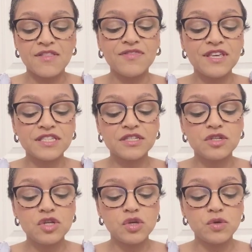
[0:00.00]
this
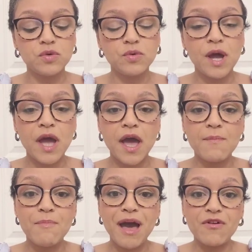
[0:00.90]
new
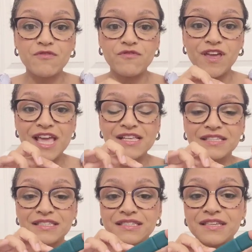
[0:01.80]
About
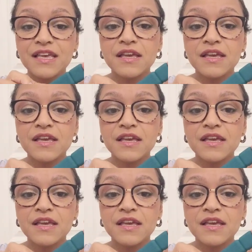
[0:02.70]
Face